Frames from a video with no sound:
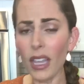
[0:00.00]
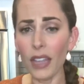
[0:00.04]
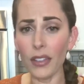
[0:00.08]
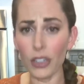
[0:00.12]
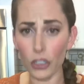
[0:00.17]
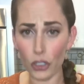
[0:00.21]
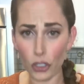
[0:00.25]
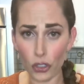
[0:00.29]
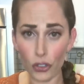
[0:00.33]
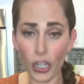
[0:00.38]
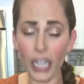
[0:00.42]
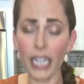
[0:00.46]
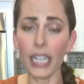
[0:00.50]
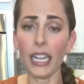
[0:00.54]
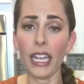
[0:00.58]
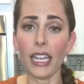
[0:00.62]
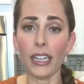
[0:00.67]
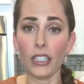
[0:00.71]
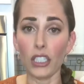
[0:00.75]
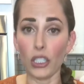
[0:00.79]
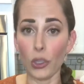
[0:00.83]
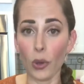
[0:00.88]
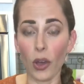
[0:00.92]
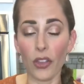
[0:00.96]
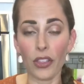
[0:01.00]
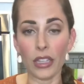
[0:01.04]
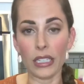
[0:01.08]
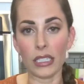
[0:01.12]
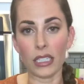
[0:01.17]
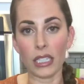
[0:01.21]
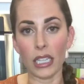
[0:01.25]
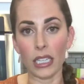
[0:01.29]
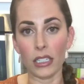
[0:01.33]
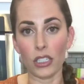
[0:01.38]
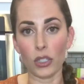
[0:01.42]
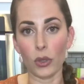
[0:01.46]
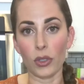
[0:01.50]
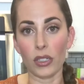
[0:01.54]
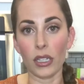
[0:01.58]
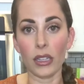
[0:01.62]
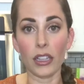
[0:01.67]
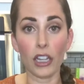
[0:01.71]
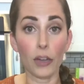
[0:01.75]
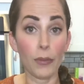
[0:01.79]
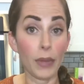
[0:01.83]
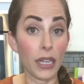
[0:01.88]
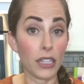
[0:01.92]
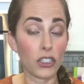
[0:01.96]
and then strain it and do all these things. So it's
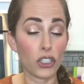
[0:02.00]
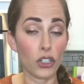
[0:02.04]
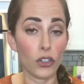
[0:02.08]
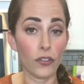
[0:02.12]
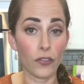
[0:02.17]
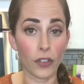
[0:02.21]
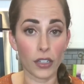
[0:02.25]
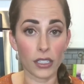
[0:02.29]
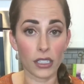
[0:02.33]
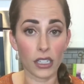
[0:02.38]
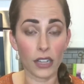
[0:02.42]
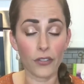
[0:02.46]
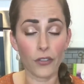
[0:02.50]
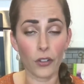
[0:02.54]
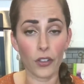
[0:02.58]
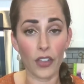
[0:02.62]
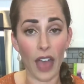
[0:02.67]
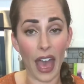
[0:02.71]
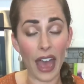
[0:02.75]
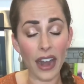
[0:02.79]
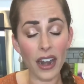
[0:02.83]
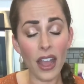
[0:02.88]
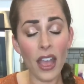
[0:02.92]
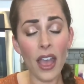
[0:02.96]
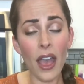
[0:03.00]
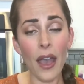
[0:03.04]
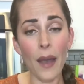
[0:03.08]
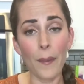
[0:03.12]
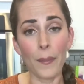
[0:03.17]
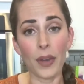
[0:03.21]
a little bit too fussy for that.